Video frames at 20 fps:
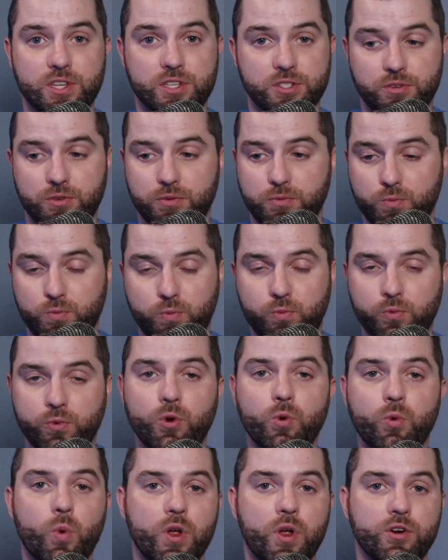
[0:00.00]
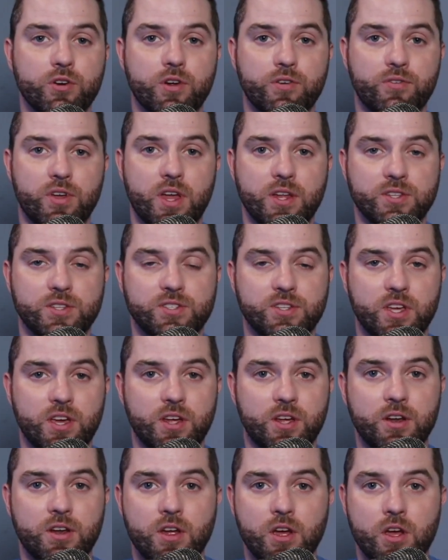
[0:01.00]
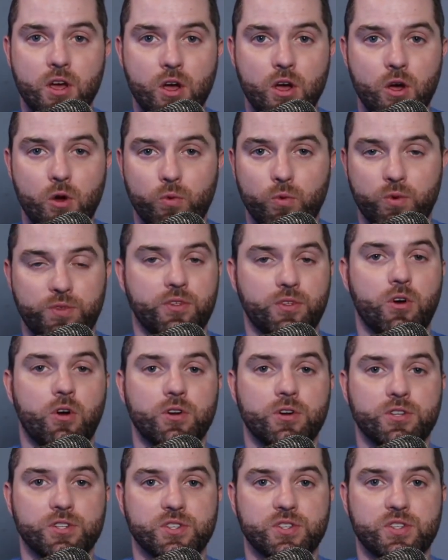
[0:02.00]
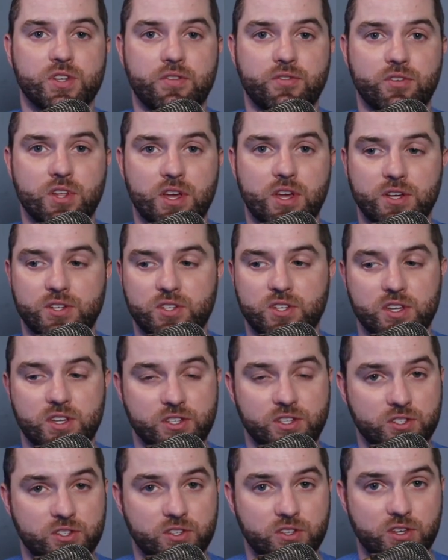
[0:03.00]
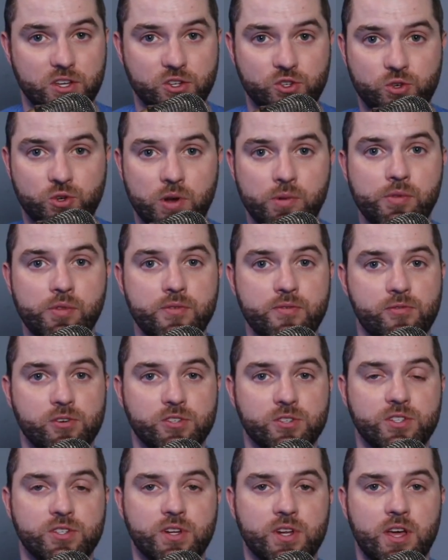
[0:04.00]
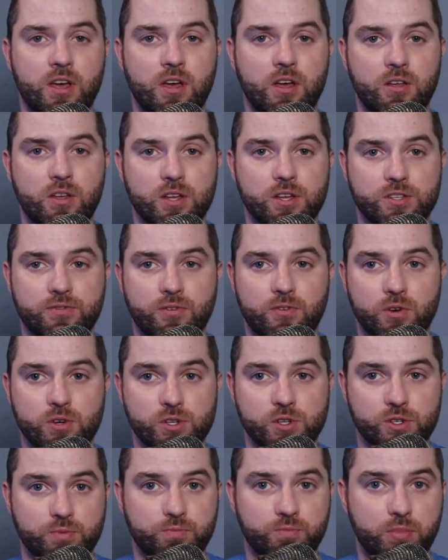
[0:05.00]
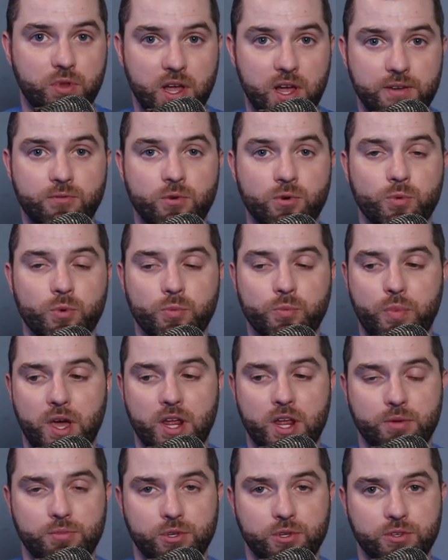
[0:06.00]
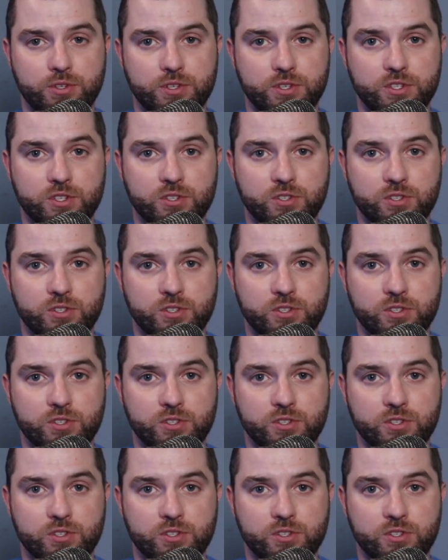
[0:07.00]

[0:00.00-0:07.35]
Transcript: has a real winner of a headset with the Arctis 7X. It's extremely versatile as far as platform compatibility is